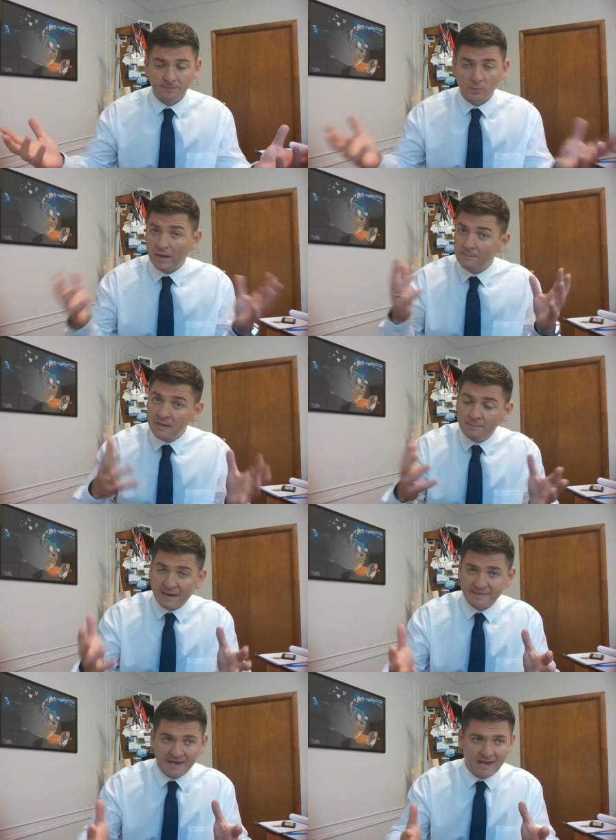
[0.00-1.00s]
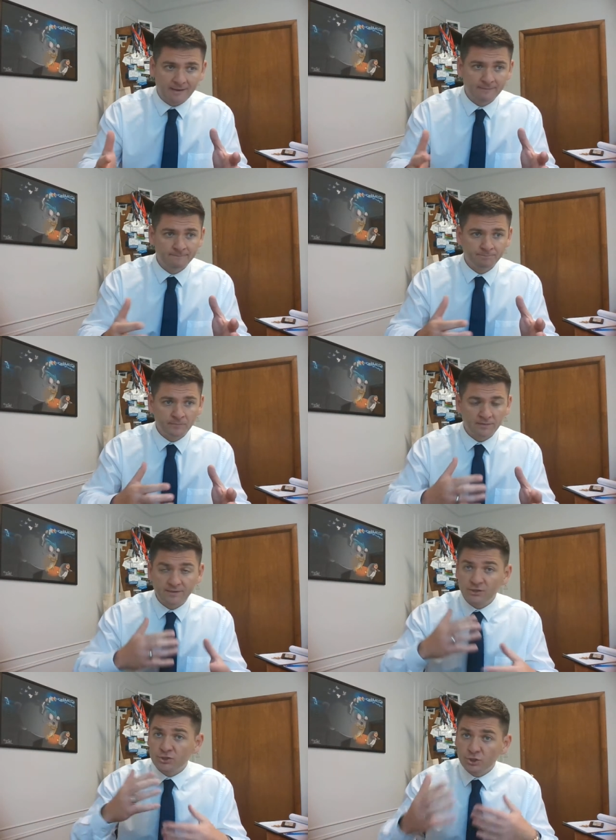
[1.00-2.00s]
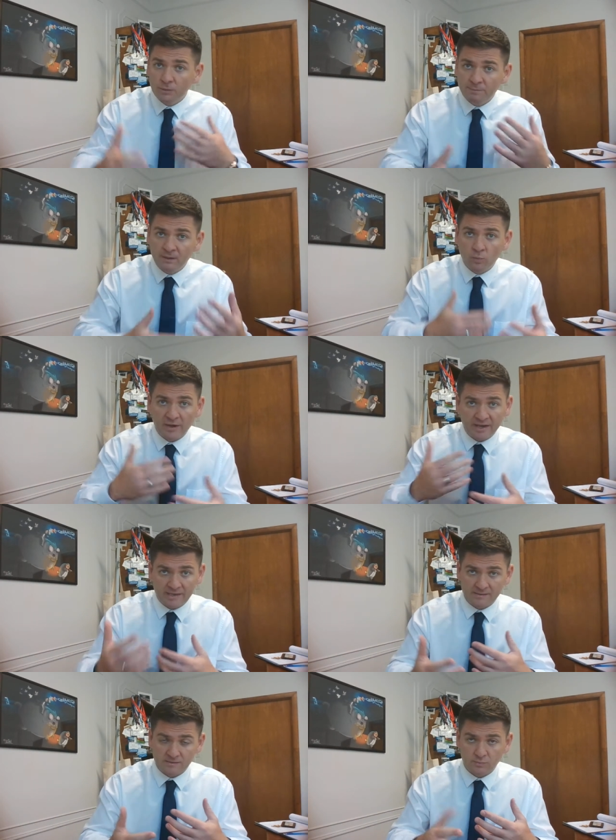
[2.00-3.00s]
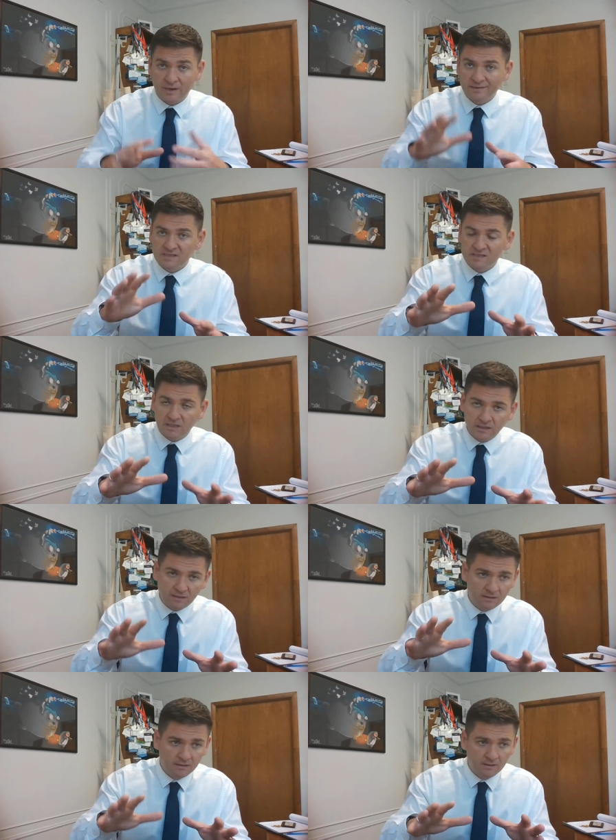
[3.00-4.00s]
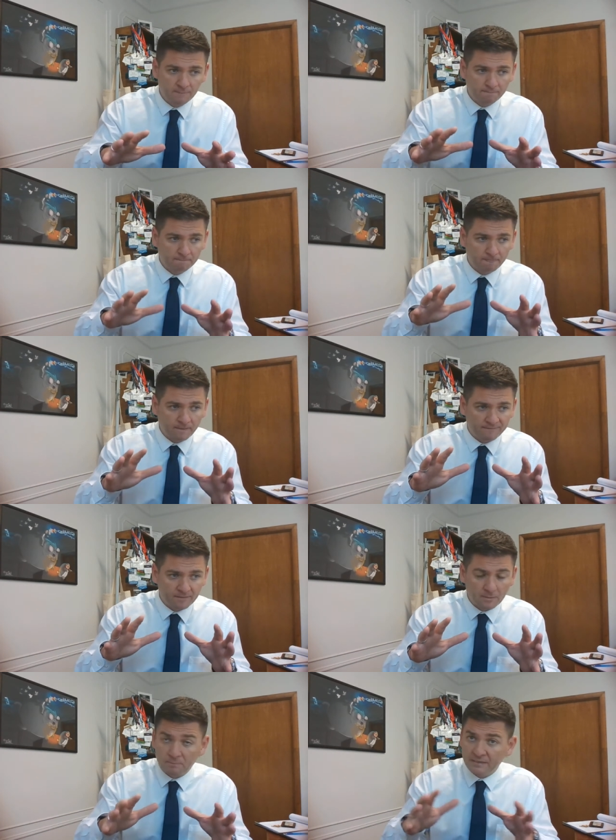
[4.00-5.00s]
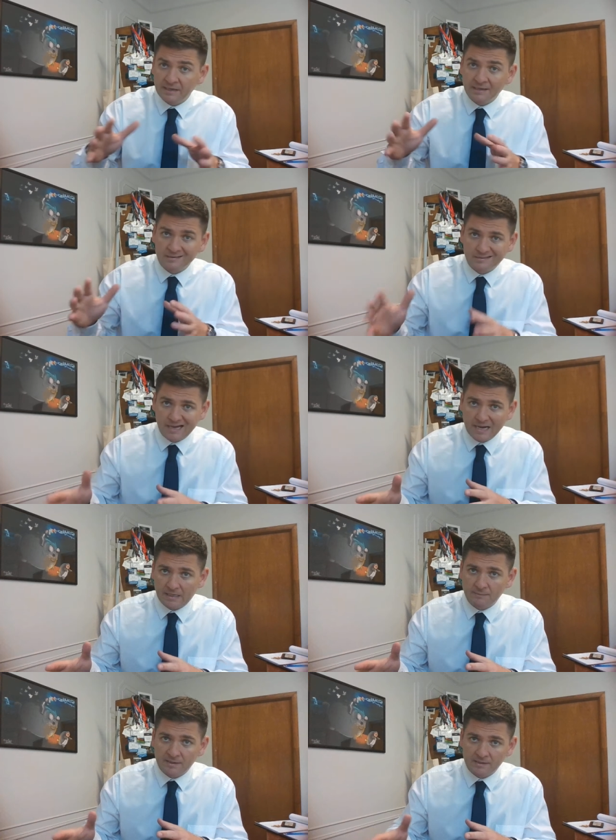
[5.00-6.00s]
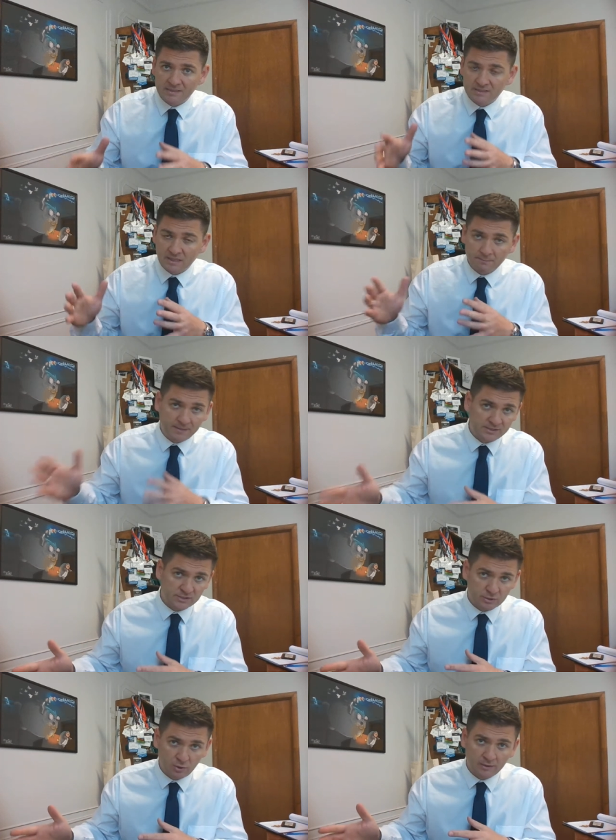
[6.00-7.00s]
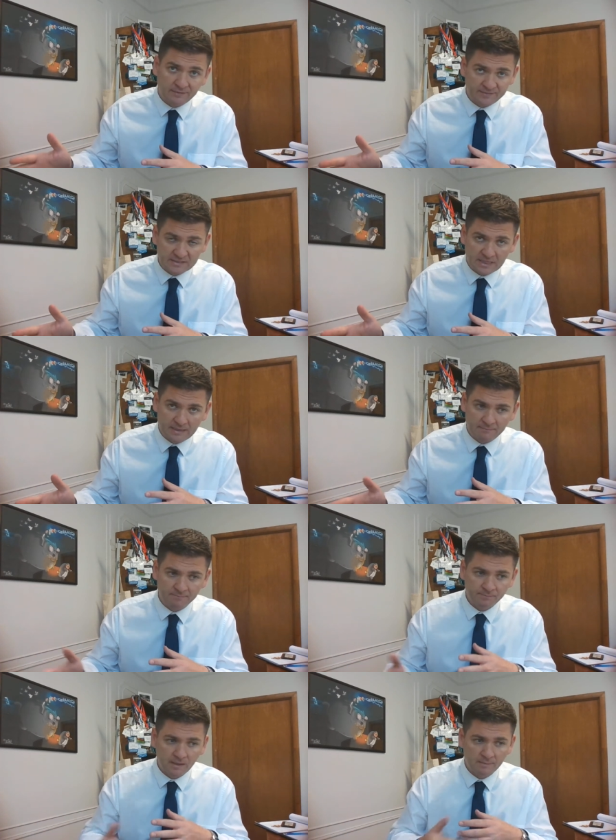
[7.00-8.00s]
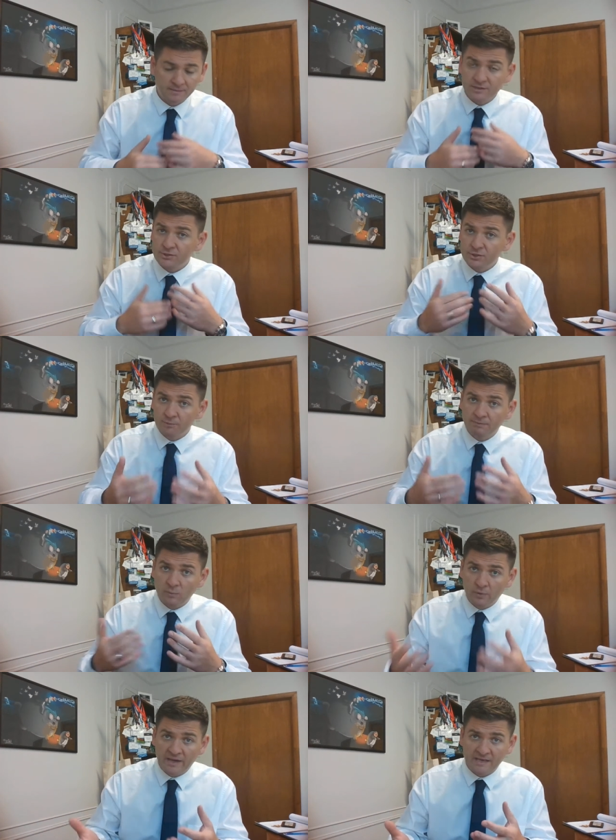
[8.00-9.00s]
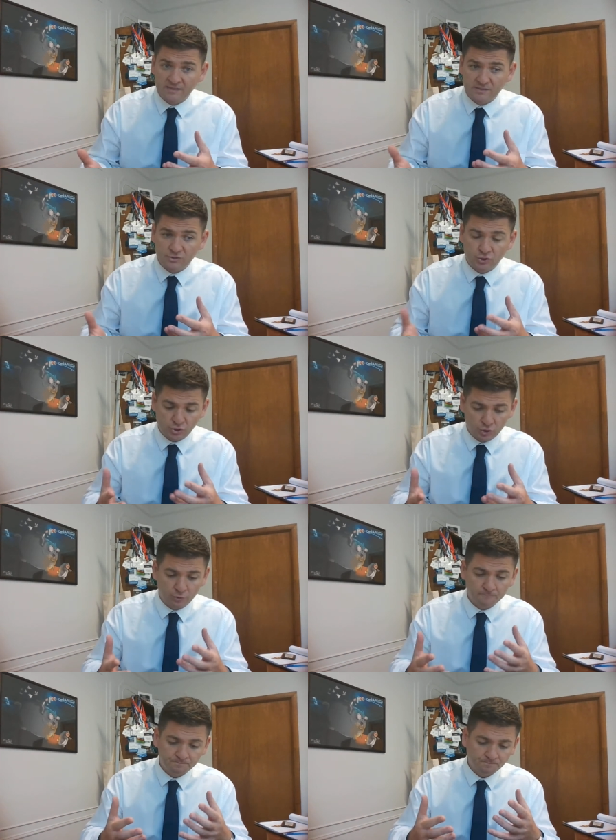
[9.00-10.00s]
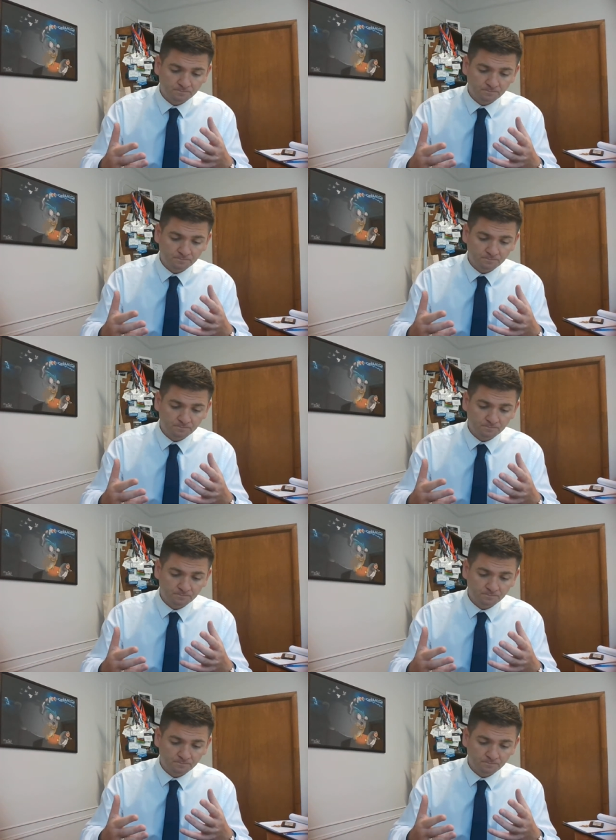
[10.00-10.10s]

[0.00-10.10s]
What I mean by that, there should be ways, without necessarily completing a document that's 10 pages long every time, but there should be ways to